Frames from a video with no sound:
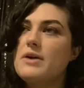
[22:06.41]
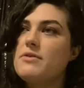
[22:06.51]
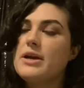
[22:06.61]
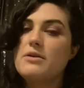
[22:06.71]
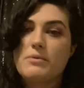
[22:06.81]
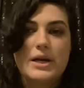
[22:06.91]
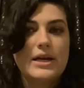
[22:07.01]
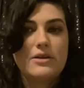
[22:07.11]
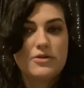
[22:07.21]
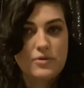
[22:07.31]
ever get a
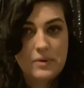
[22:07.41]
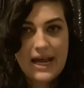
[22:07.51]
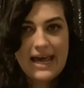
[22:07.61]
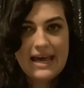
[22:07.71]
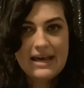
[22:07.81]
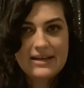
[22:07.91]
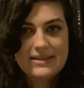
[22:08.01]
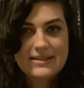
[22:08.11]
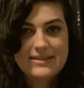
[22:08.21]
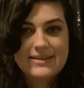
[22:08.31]
reading through
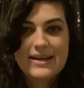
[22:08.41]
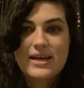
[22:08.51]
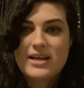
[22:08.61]
Hex,